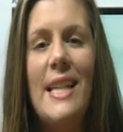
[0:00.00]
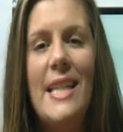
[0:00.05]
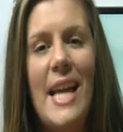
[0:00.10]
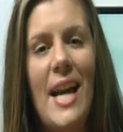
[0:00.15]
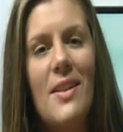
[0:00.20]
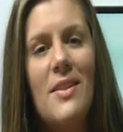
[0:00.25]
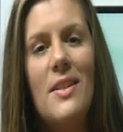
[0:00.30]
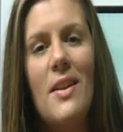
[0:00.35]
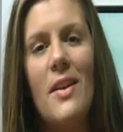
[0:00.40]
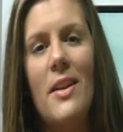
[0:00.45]

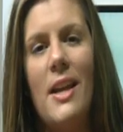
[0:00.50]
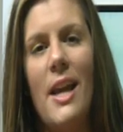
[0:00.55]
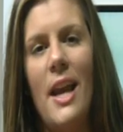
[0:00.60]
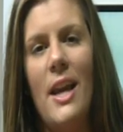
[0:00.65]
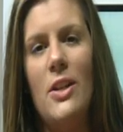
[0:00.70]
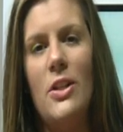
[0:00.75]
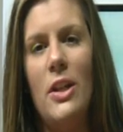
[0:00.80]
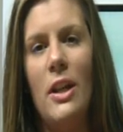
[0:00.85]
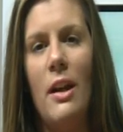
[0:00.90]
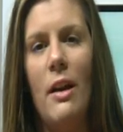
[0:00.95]
Council on
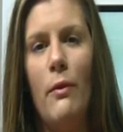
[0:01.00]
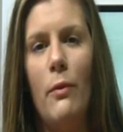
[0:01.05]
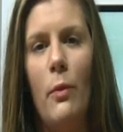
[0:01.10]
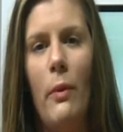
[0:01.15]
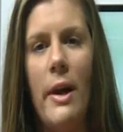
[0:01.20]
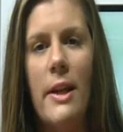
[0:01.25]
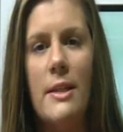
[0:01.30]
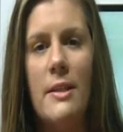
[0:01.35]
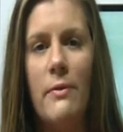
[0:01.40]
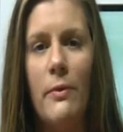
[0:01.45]
Aging of
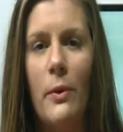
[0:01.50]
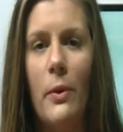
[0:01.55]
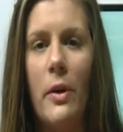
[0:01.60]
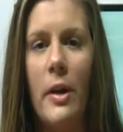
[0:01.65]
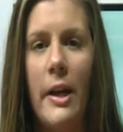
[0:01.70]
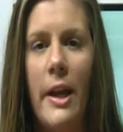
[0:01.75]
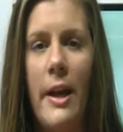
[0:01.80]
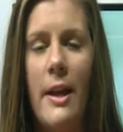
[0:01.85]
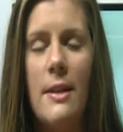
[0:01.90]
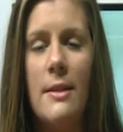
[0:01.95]
West
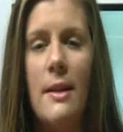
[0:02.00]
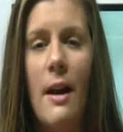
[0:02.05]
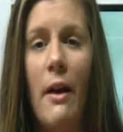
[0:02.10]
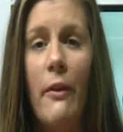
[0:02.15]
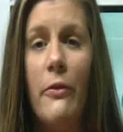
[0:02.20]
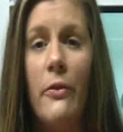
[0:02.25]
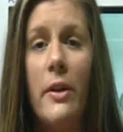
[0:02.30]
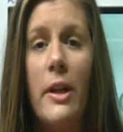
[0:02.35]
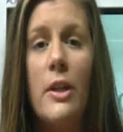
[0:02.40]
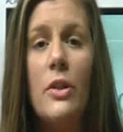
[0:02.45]
Florida is
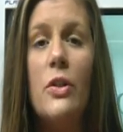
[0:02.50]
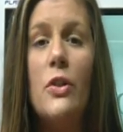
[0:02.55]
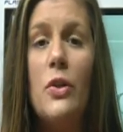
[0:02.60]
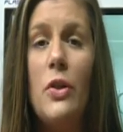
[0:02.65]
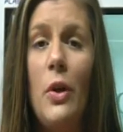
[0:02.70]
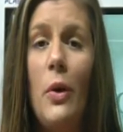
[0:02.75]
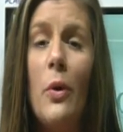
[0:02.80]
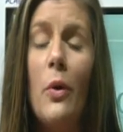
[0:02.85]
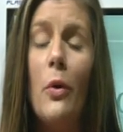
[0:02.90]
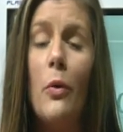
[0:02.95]
offering
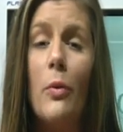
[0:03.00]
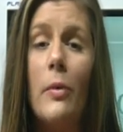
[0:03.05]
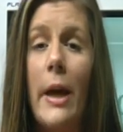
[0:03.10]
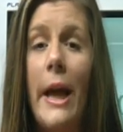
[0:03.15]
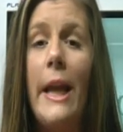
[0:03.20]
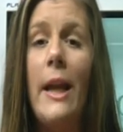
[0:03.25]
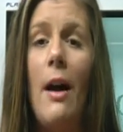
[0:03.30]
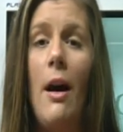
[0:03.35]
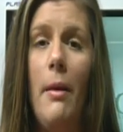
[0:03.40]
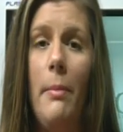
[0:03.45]
two
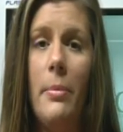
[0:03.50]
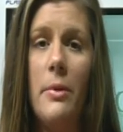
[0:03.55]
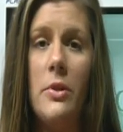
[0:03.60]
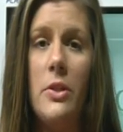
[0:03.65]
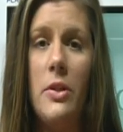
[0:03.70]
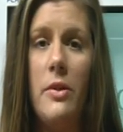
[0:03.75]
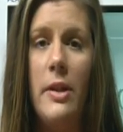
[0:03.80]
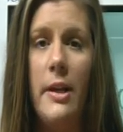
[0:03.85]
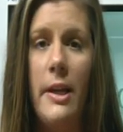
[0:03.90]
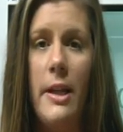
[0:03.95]
great
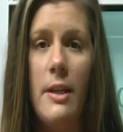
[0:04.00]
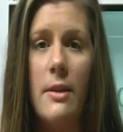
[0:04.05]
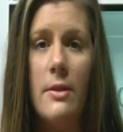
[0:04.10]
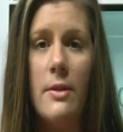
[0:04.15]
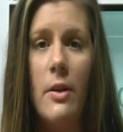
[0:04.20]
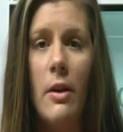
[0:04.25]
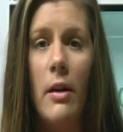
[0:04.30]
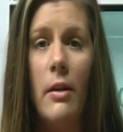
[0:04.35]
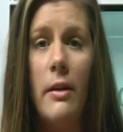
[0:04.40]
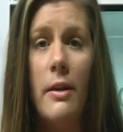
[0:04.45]

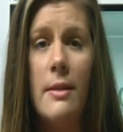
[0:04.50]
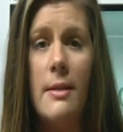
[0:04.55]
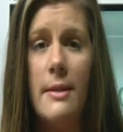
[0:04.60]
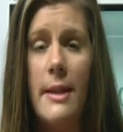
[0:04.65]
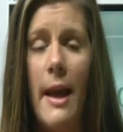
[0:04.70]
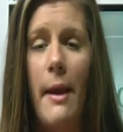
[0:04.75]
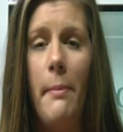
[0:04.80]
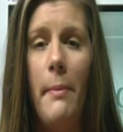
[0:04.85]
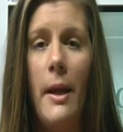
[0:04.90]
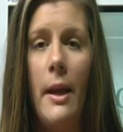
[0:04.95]
opportunities to earn a
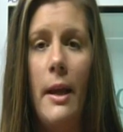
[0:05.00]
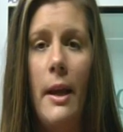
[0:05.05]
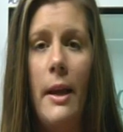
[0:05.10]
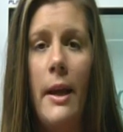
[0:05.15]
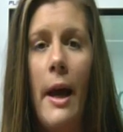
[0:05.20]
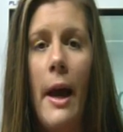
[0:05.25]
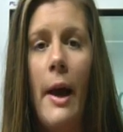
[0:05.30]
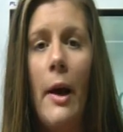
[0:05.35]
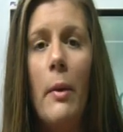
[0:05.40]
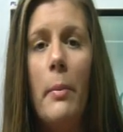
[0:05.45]
stipend
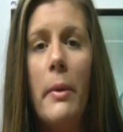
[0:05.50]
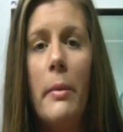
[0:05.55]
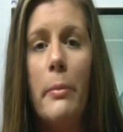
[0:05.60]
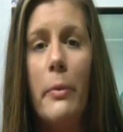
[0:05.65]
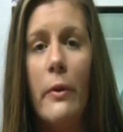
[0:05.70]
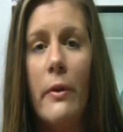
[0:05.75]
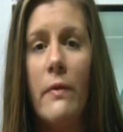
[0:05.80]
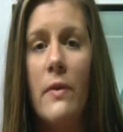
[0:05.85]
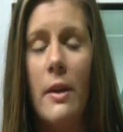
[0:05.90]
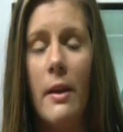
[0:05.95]
and help
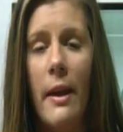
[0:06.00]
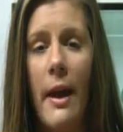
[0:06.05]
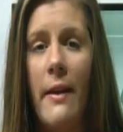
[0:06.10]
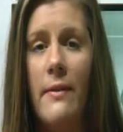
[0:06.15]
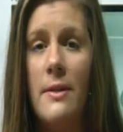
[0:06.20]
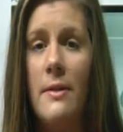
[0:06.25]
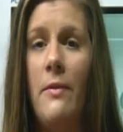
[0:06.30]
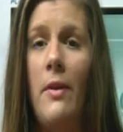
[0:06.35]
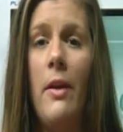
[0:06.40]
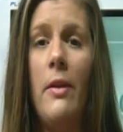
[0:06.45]
improve the
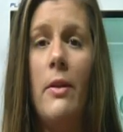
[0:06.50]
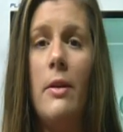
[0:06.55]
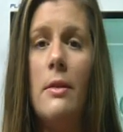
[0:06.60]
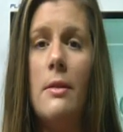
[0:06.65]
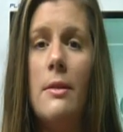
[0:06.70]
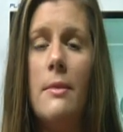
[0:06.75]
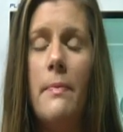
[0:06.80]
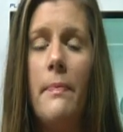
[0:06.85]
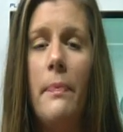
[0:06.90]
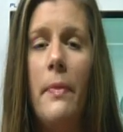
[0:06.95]
lives of
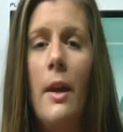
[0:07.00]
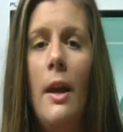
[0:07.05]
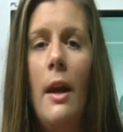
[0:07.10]
others.